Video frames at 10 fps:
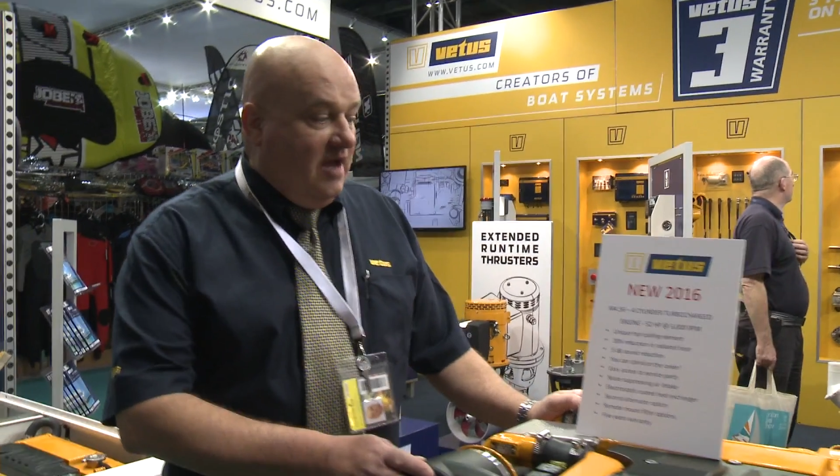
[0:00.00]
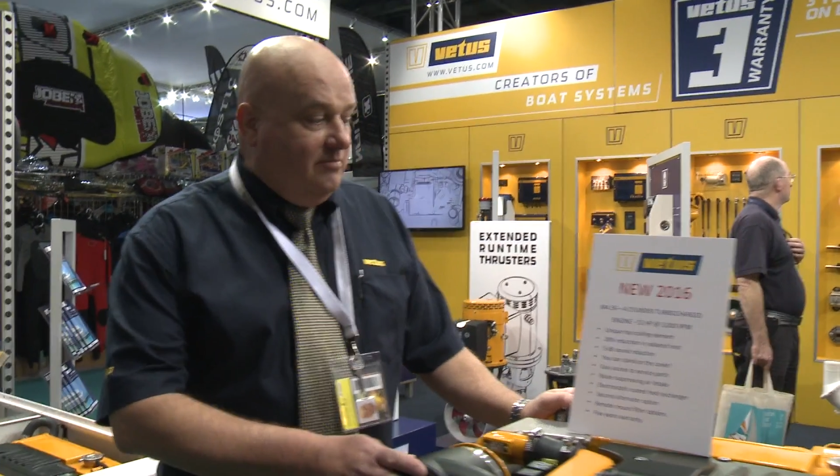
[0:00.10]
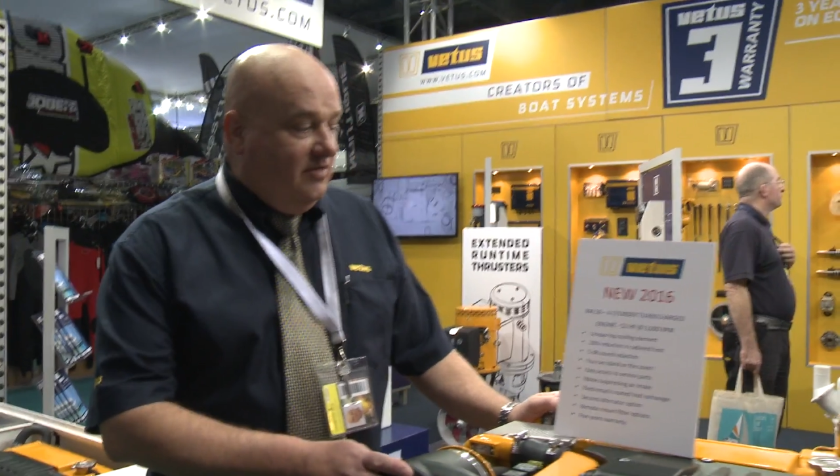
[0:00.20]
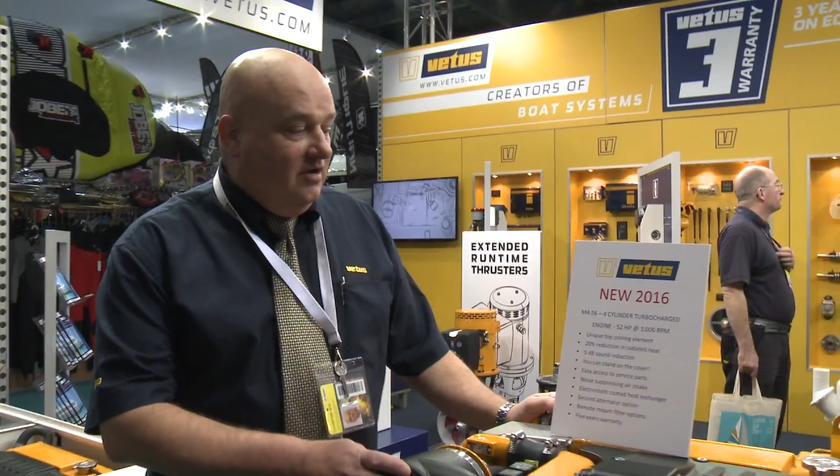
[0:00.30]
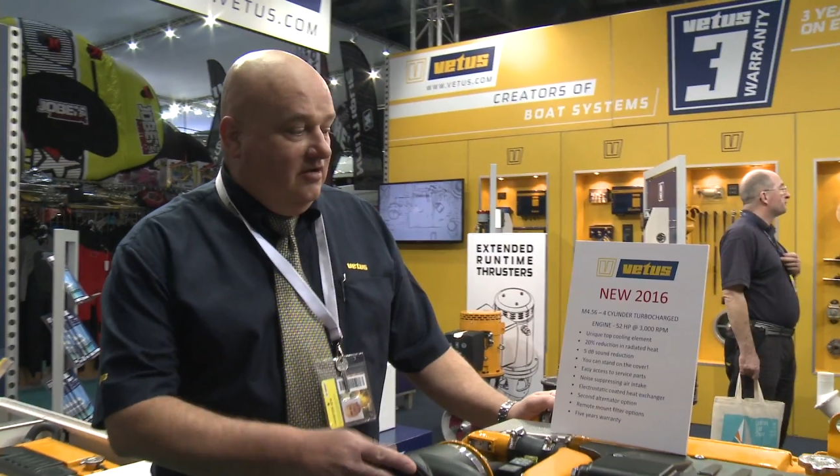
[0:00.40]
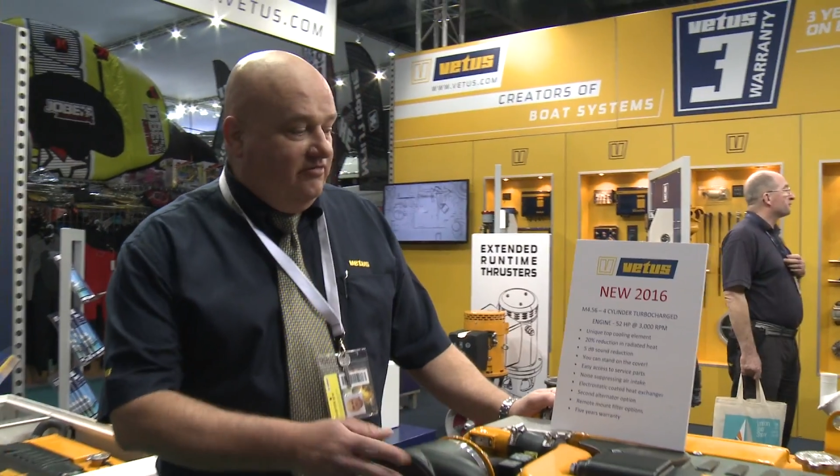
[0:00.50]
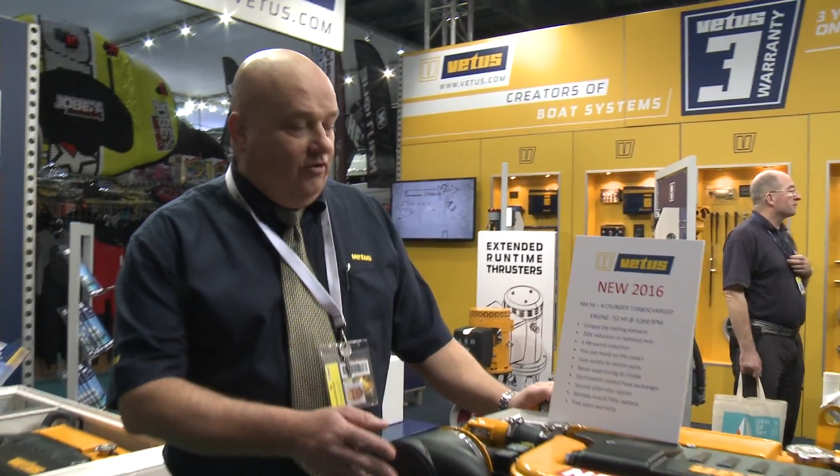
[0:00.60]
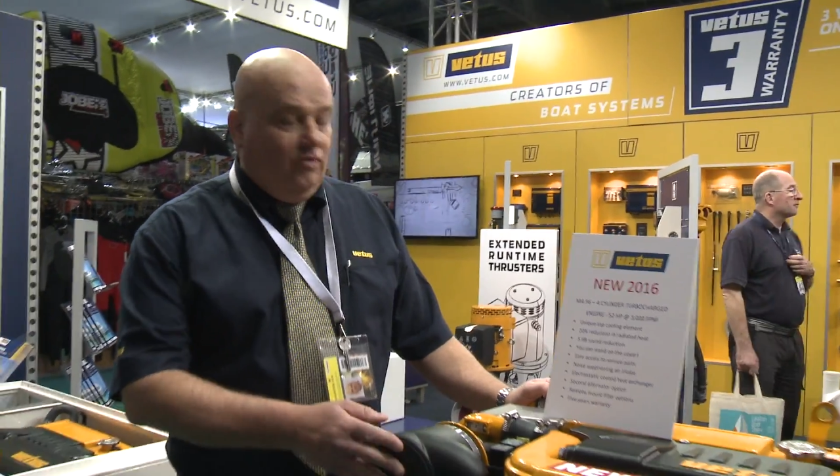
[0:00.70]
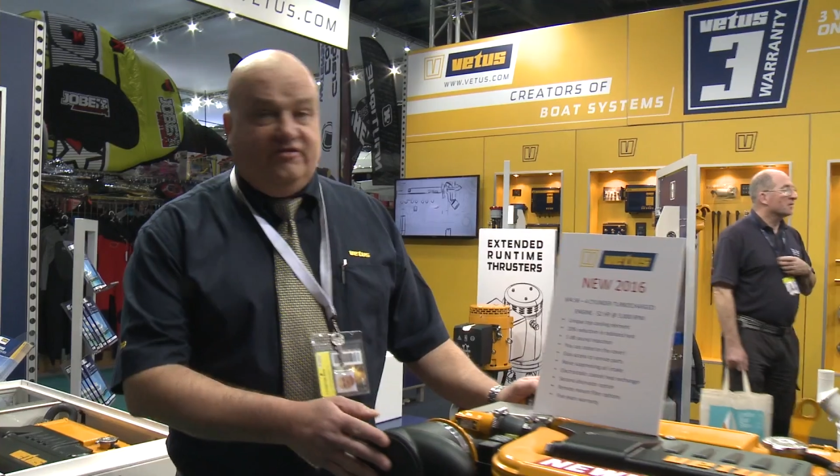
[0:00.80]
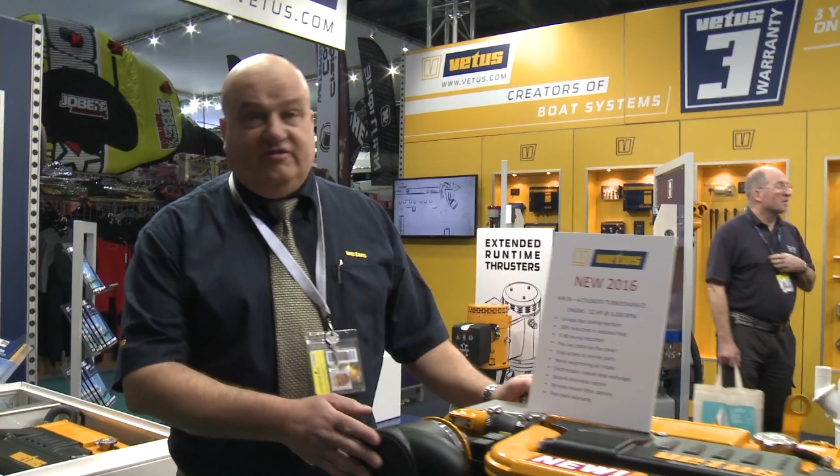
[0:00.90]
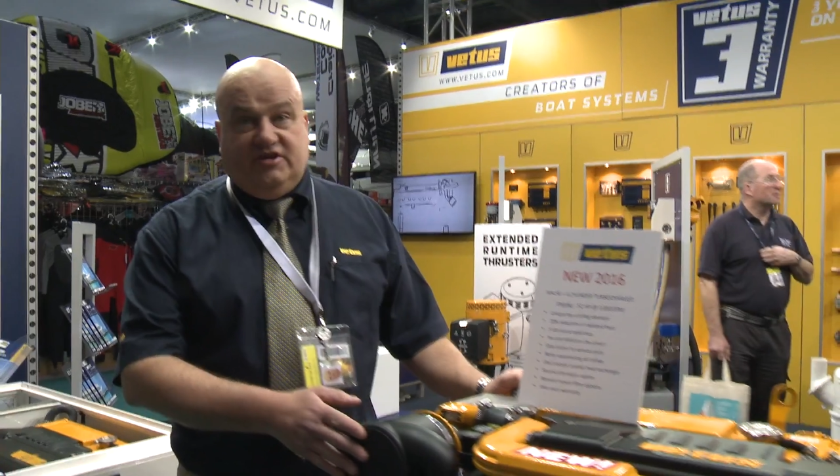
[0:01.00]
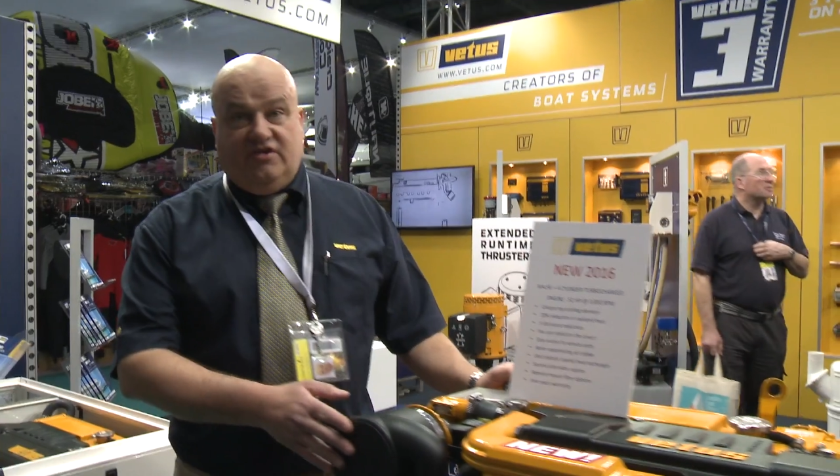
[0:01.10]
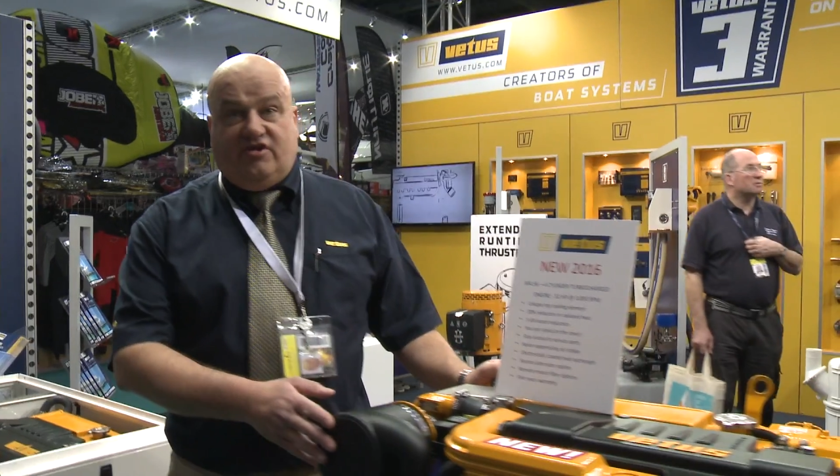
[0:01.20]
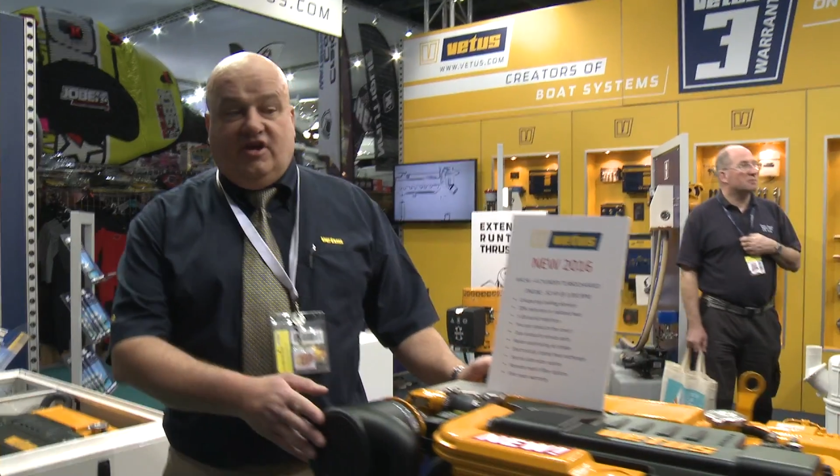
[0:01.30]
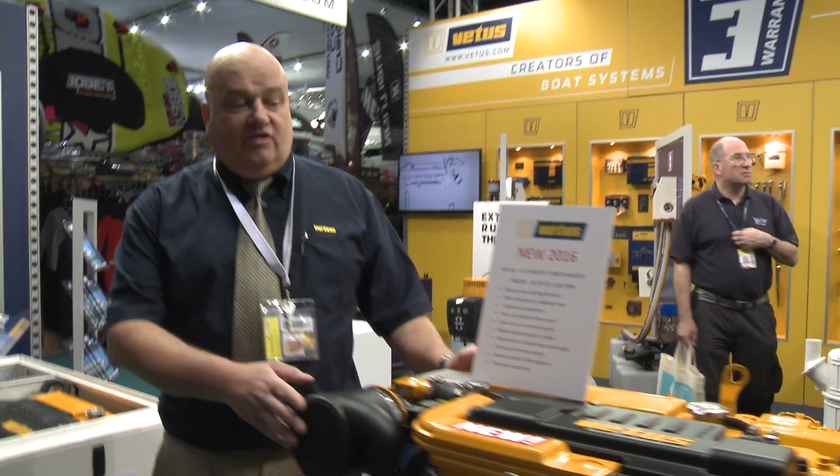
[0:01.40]

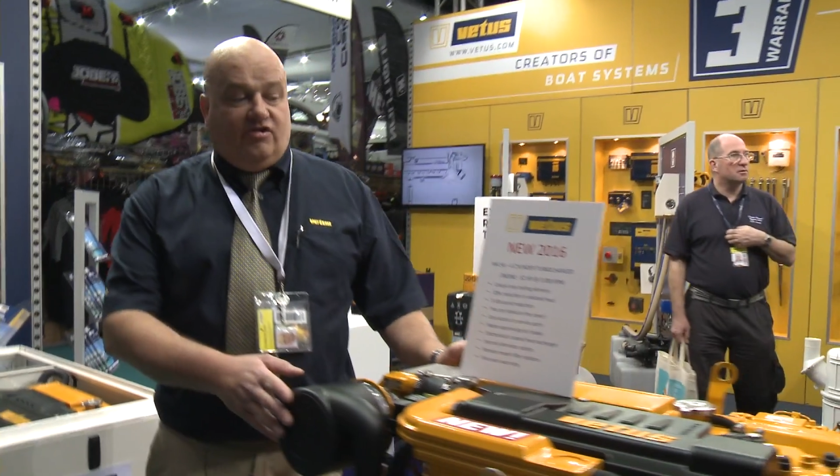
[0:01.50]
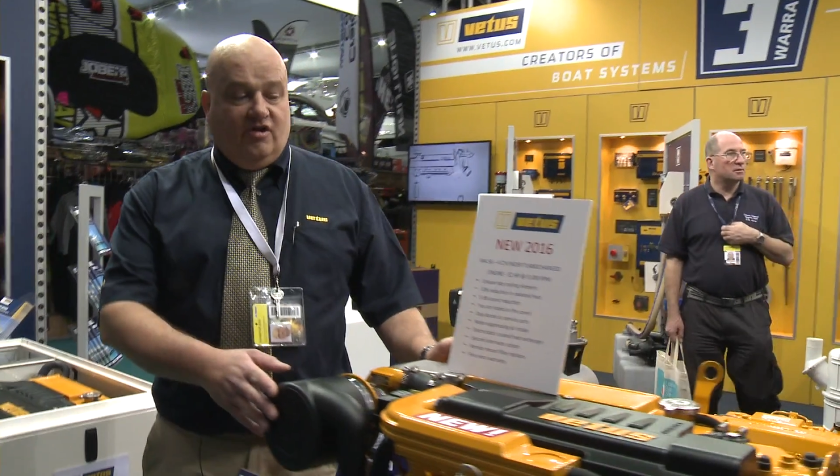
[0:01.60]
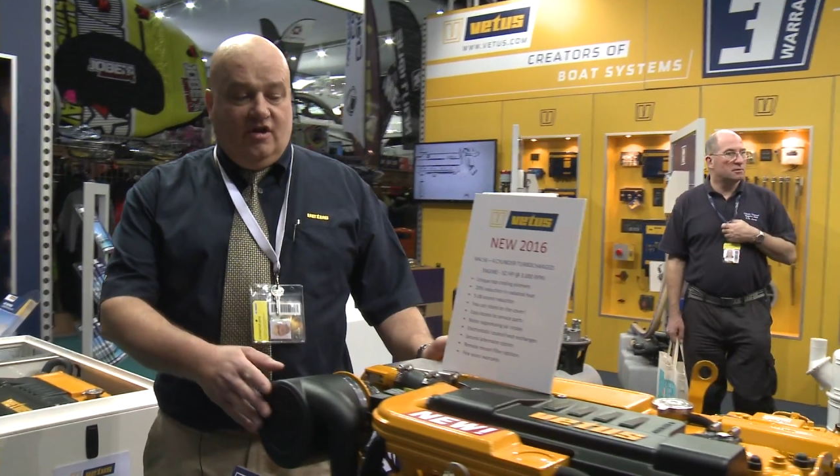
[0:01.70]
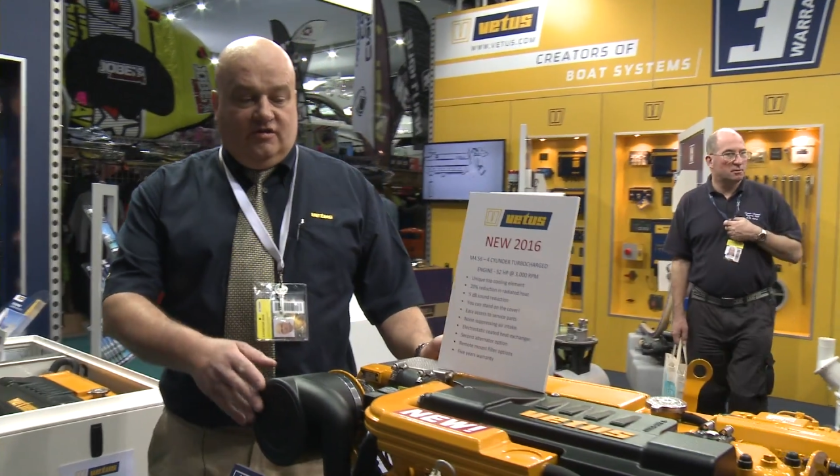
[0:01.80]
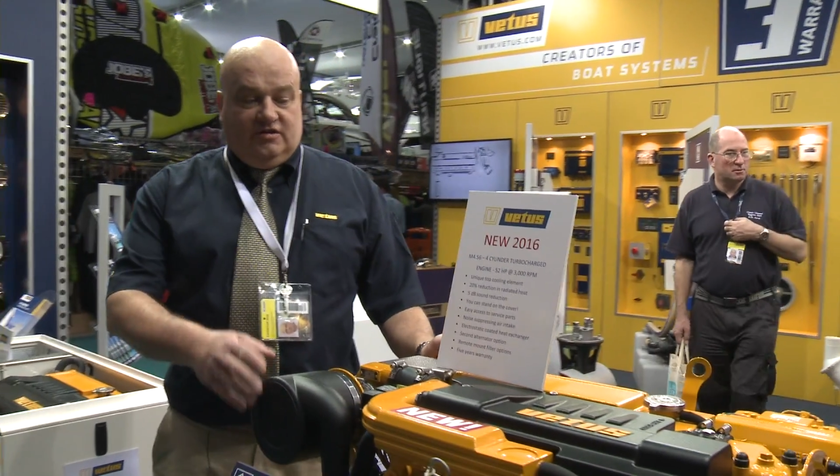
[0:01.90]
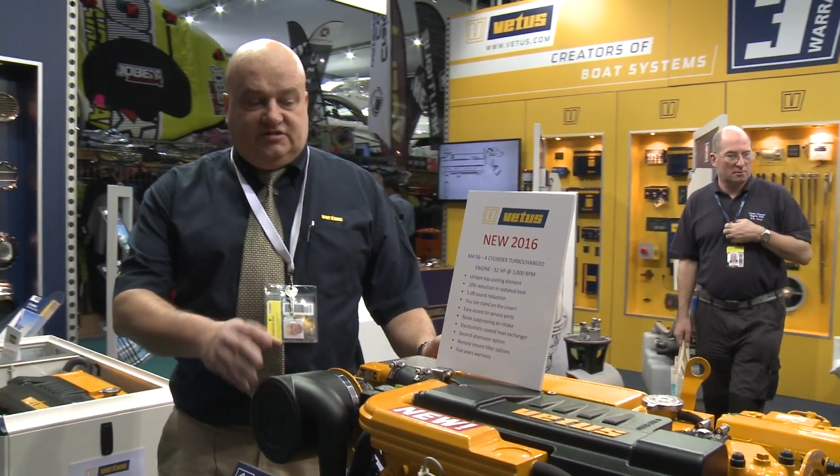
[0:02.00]
M456.